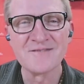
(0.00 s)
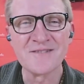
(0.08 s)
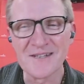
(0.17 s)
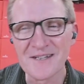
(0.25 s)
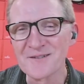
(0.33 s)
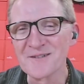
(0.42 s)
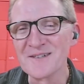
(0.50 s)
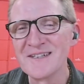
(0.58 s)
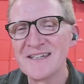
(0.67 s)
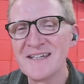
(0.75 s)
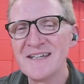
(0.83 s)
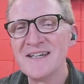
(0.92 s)
Very cool.
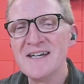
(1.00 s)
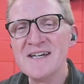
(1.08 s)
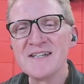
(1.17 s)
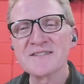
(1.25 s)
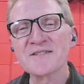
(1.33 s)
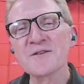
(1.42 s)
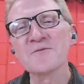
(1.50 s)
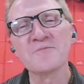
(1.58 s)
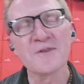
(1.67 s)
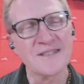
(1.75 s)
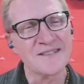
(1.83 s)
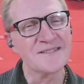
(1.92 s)
So
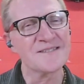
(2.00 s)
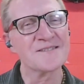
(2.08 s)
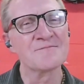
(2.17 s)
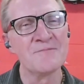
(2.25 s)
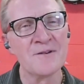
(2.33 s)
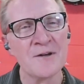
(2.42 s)
what is